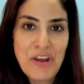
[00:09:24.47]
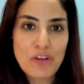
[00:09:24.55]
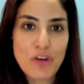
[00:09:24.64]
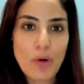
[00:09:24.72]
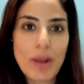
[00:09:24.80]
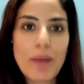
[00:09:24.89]

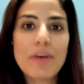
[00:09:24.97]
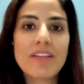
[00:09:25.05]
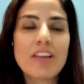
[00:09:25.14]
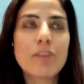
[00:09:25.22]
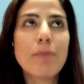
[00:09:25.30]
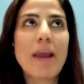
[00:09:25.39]
So it was
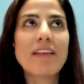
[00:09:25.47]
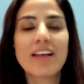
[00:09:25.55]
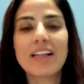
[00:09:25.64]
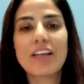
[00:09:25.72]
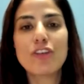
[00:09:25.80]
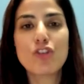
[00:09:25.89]
this
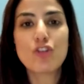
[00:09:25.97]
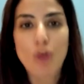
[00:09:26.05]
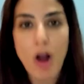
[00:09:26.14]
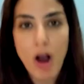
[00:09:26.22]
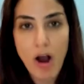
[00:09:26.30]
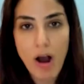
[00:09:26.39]
basically
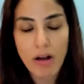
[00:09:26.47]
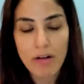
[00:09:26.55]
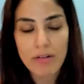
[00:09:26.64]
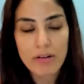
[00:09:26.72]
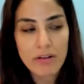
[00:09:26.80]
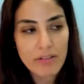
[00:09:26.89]

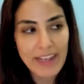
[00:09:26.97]
strong,